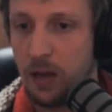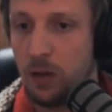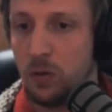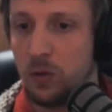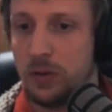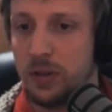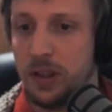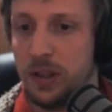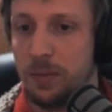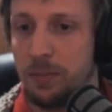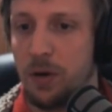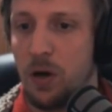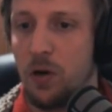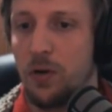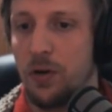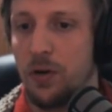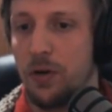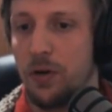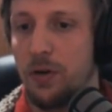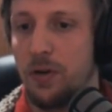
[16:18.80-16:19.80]
the
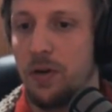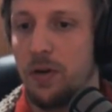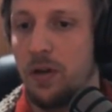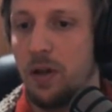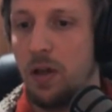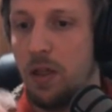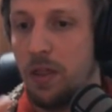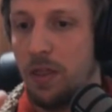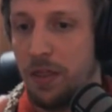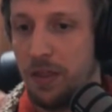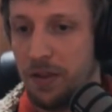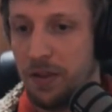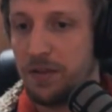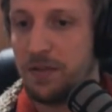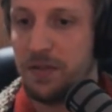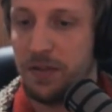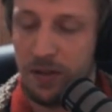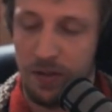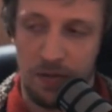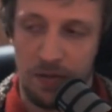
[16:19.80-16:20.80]
opponent
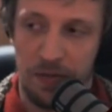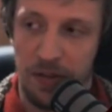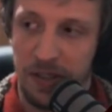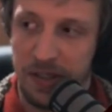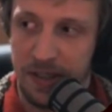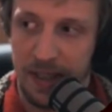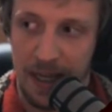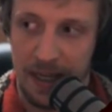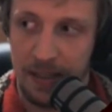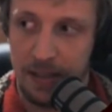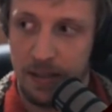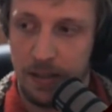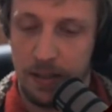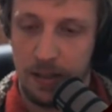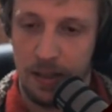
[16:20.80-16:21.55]
this is fixate.